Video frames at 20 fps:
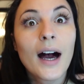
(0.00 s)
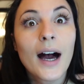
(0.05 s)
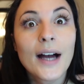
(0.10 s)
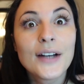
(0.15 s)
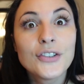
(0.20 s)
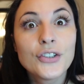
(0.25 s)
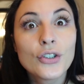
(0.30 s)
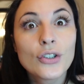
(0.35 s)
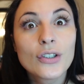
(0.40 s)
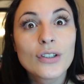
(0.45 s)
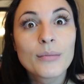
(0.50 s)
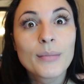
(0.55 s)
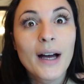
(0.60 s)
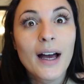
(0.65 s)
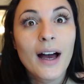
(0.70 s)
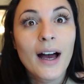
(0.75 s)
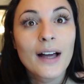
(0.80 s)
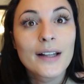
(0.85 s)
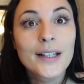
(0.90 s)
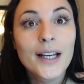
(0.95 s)
I do my
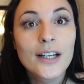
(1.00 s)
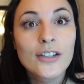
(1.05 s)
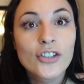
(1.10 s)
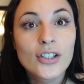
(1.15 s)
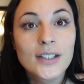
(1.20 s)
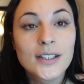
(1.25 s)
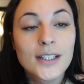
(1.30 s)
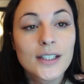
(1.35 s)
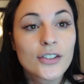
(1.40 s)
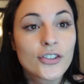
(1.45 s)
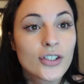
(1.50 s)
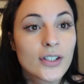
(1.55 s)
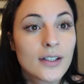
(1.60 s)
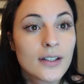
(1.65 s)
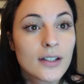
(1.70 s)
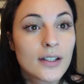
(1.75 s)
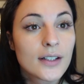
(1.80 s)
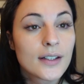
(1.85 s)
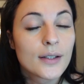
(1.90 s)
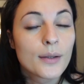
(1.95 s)
eyelash
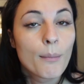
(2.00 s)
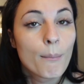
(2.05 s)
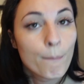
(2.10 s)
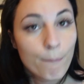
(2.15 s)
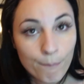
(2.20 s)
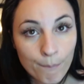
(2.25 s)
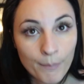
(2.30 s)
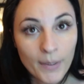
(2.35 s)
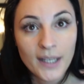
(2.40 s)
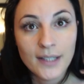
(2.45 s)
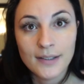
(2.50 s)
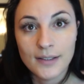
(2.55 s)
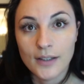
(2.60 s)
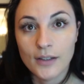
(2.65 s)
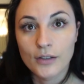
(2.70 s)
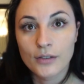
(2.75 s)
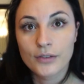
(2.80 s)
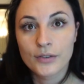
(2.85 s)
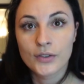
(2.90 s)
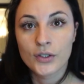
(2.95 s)
extensions
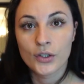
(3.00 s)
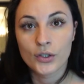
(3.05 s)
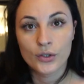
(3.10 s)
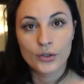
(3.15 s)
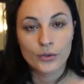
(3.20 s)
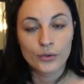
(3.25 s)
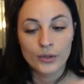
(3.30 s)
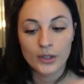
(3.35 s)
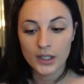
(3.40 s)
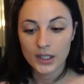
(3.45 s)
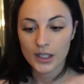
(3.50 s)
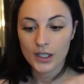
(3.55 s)
myself, so,